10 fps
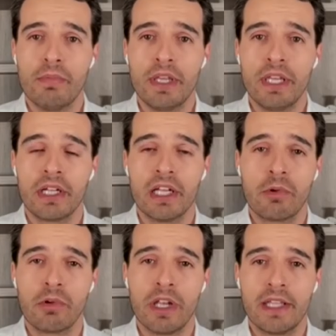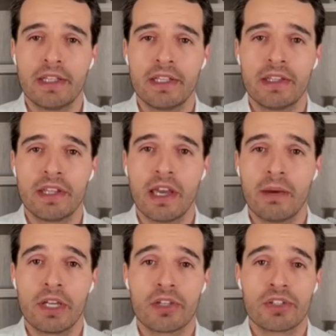being liquidated
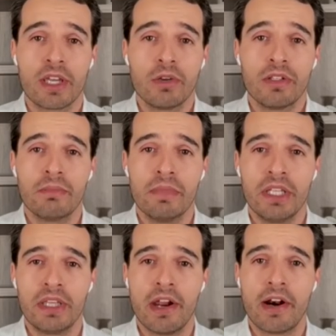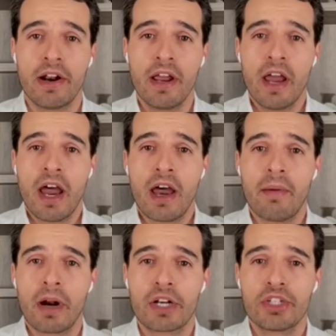because they couldn't meet their
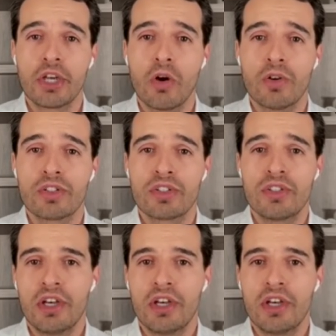margin calls.